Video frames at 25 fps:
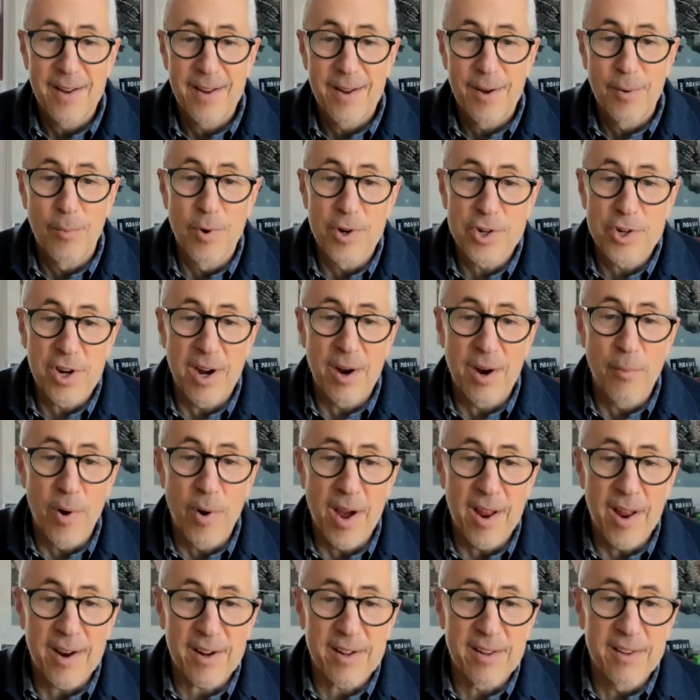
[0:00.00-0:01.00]
which
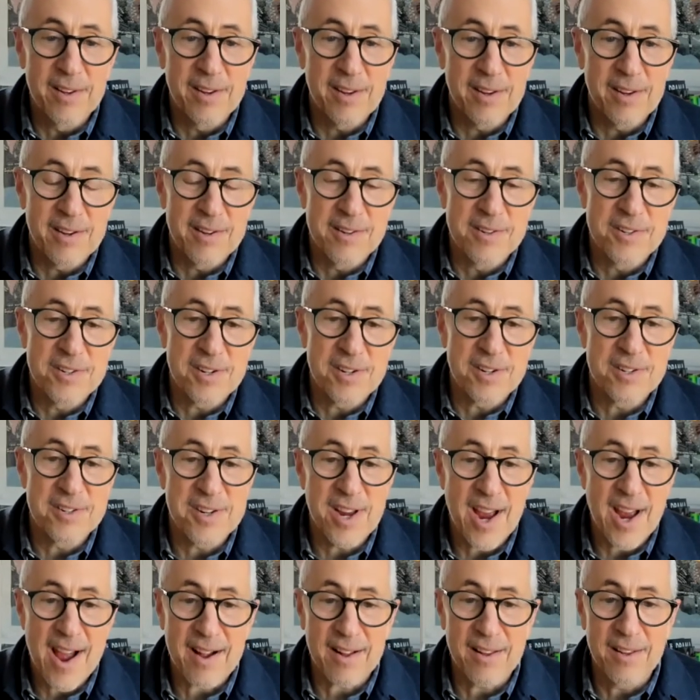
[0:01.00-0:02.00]
ironically is
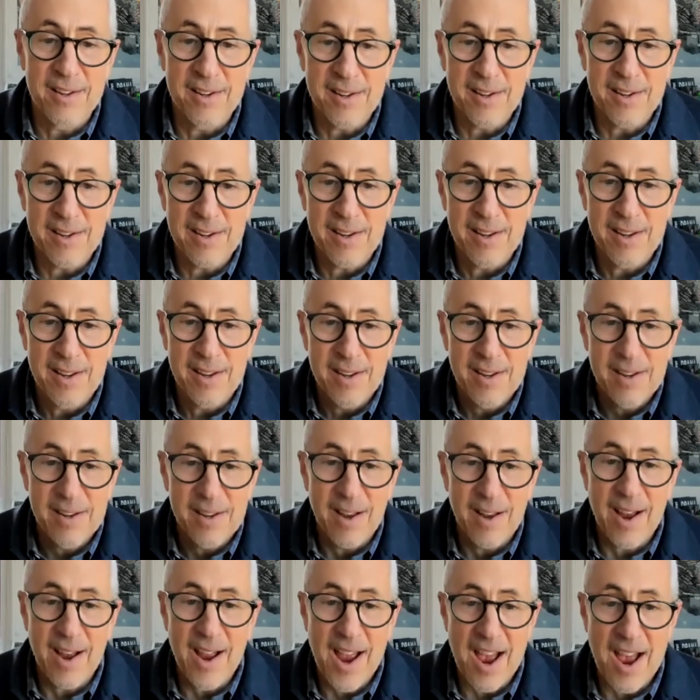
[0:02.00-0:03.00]
exactly
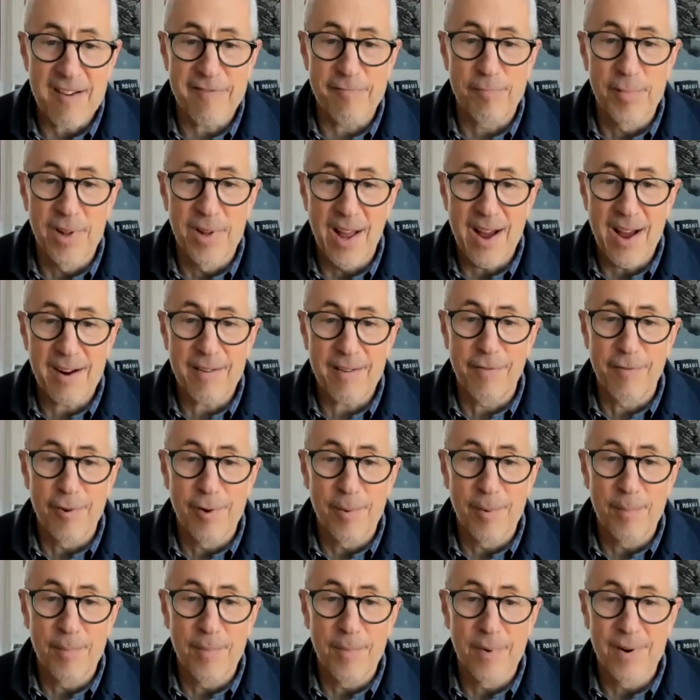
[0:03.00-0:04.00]
a half block
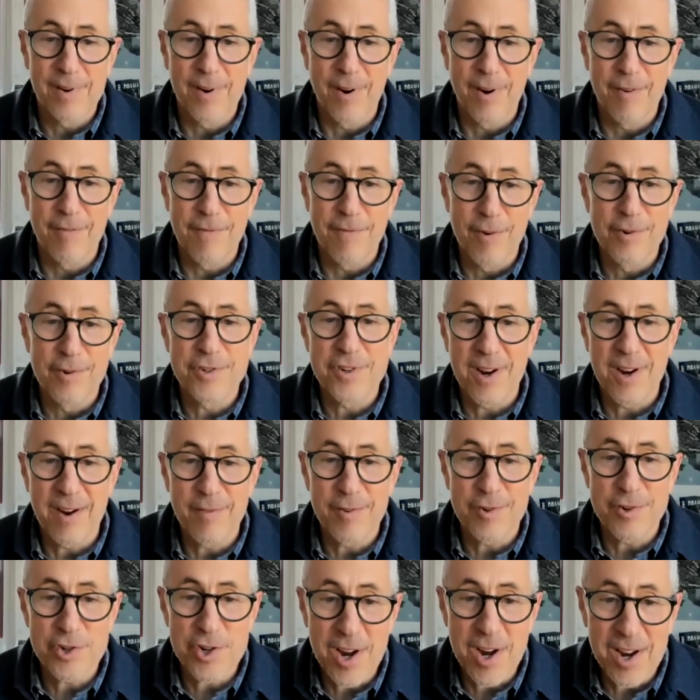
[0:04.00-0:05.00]
from our first
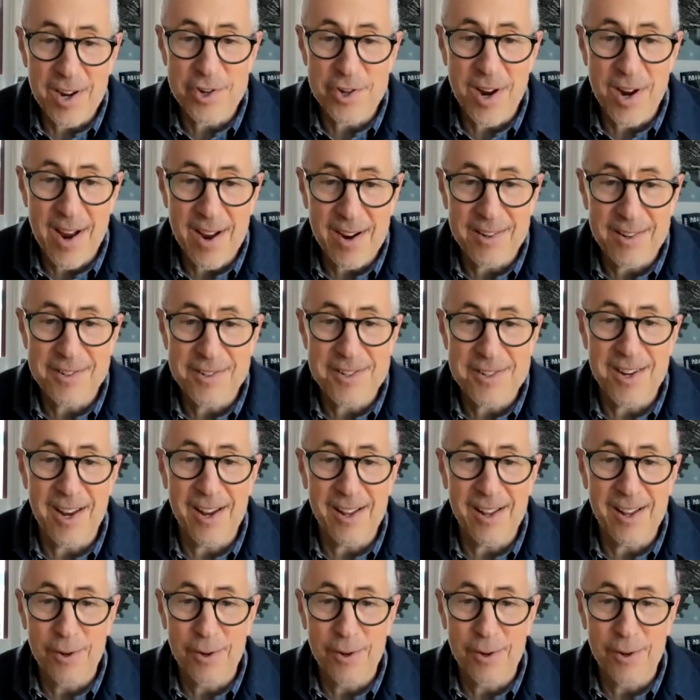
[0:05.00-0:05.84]
ever Shake Shack in St.